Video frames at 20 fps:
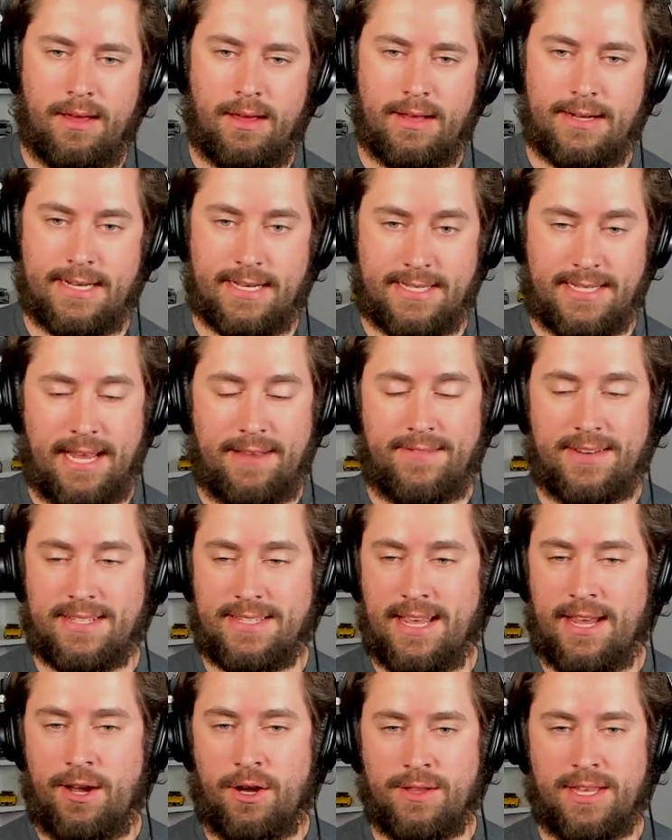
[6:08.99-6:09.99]
it's safe to
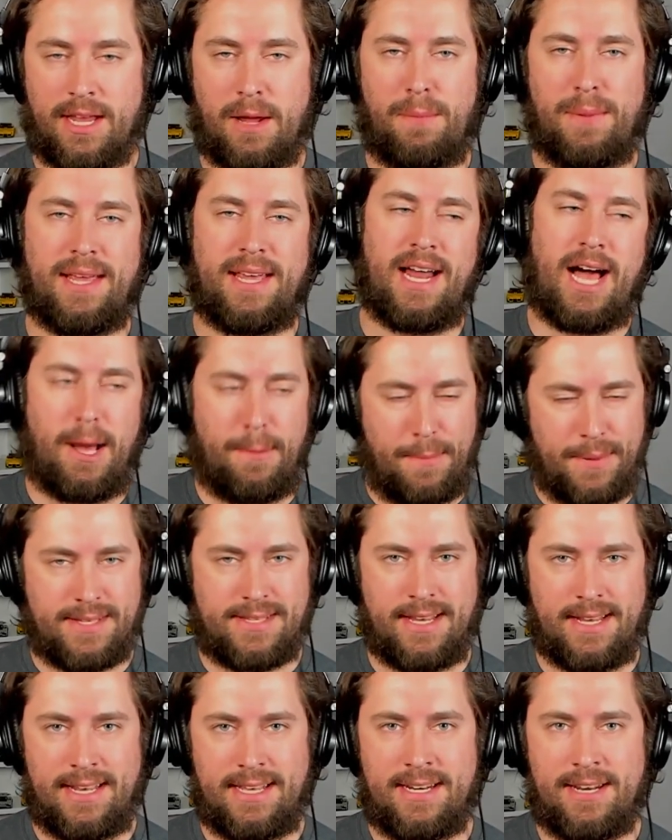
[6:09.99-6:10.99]
say on the complete
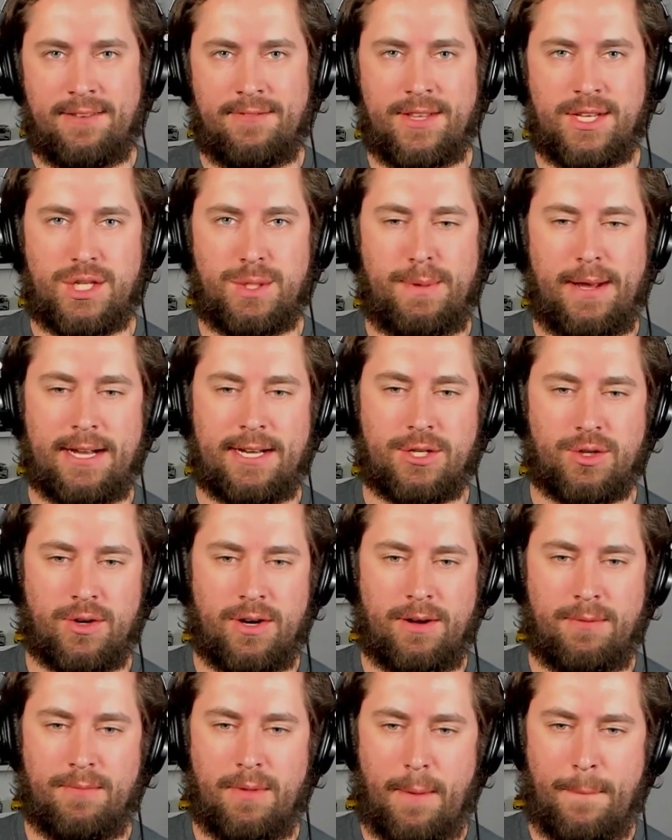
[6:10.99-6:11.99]
opposite end of the
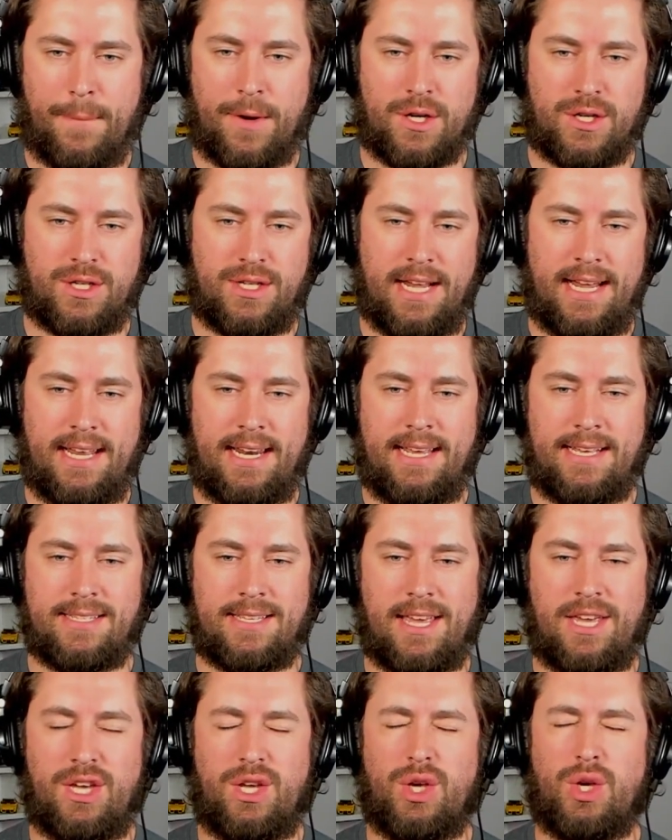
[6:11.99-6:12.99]
spectrum, Mercedes,
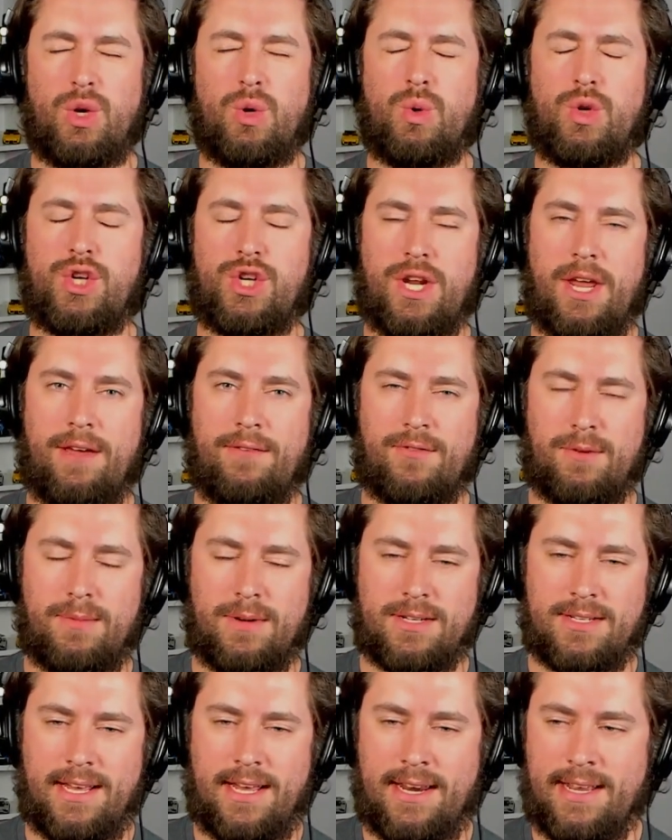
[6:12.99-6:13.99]
a huge day for
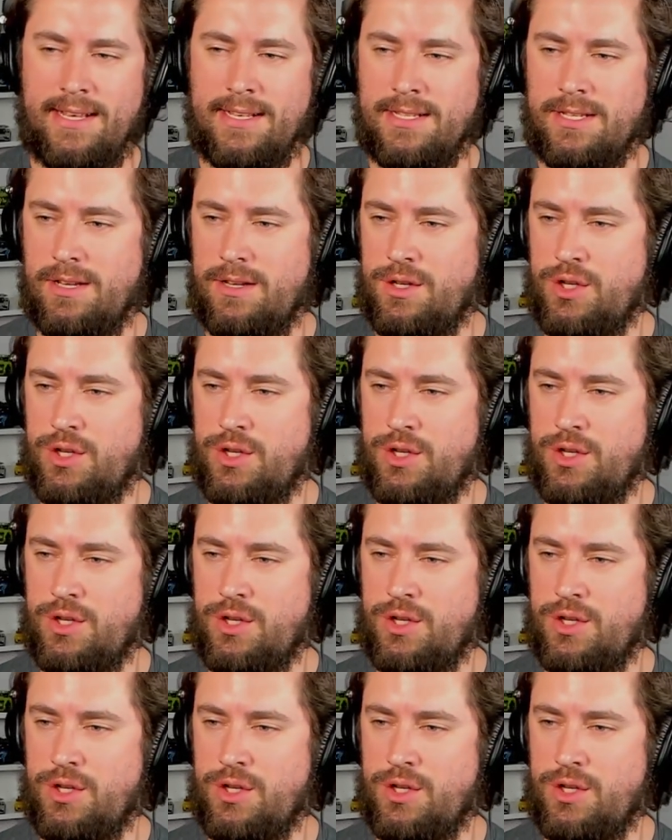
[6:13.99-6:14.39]
Mercedes.